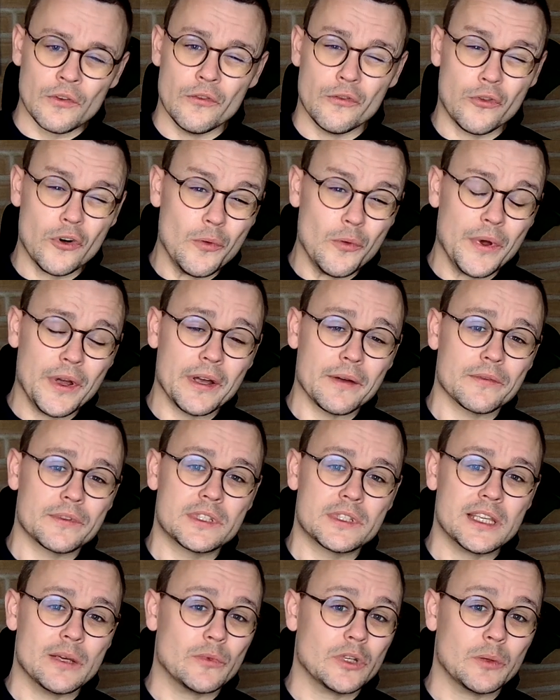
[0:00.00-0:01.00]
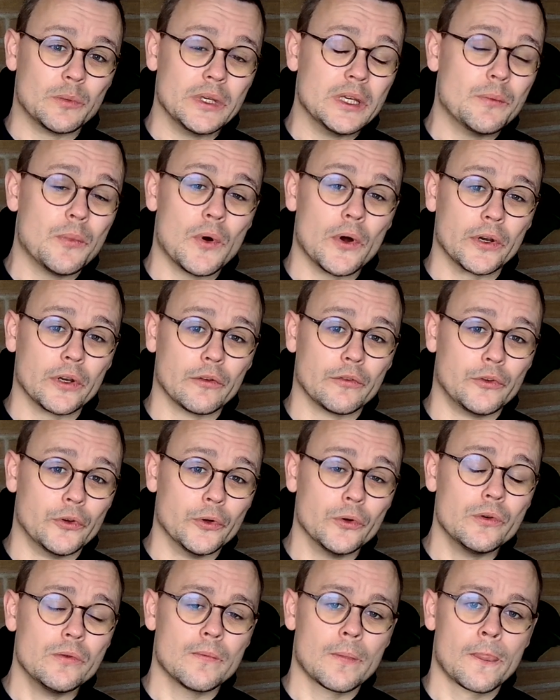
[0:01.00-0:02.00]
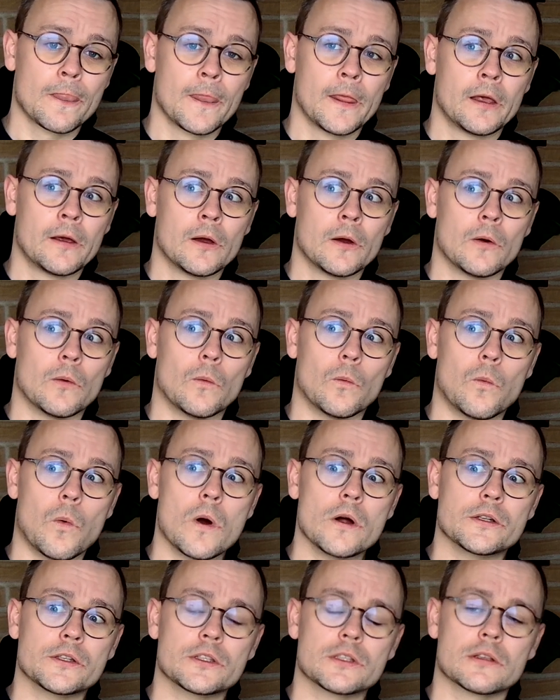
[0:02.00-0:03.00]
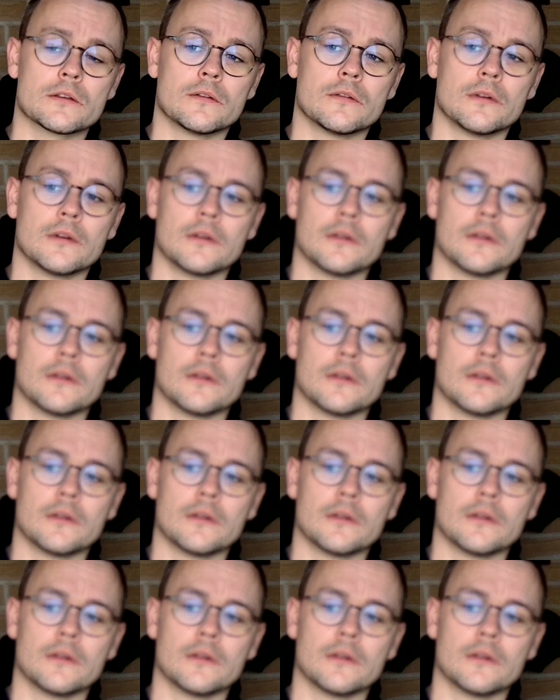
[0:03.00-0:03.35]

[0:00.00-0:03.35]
from a CMDB point of view what